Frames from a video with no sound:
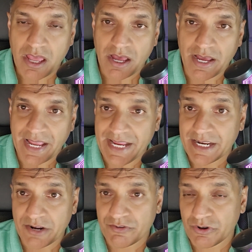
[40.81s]

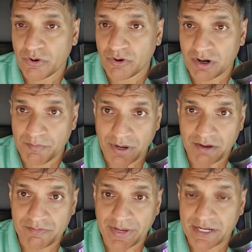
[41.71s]
800 or
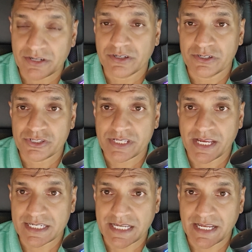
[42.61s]
above megahertz
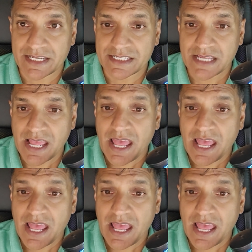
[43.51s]
antennas.